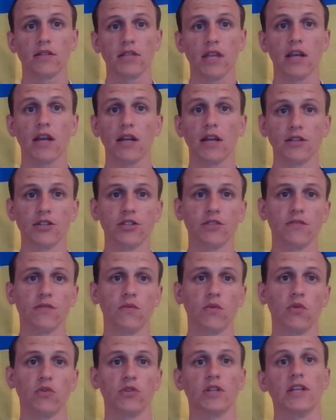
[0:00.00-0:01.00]
Second
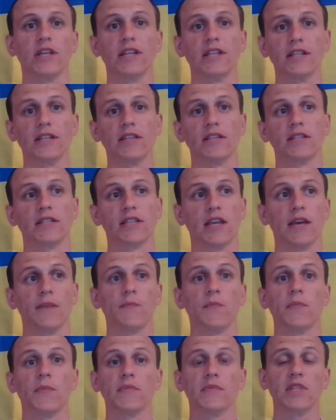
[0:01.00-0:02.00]
word, it is
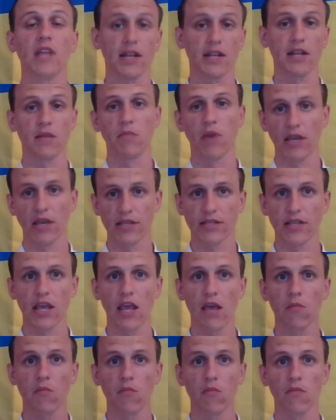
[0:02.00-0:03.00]
a database
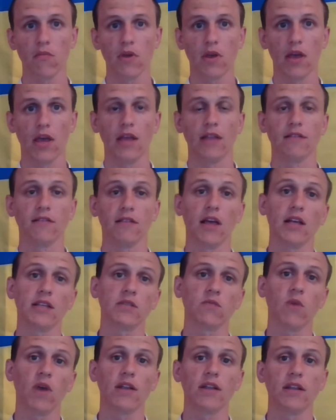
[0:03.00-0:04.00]
name, and
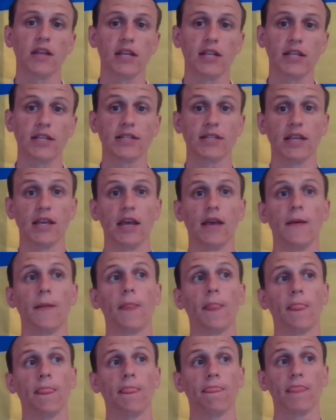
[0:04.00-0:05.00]
last one, it is a
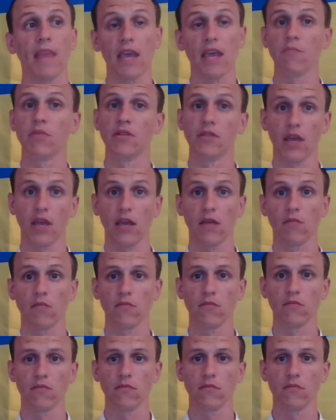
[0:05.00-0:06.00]
table
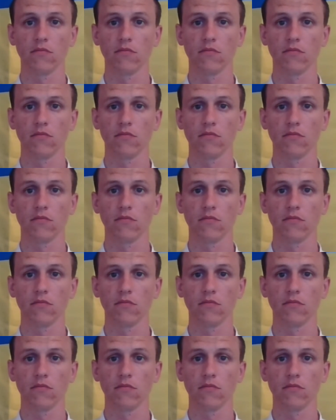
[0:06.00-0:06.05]
name.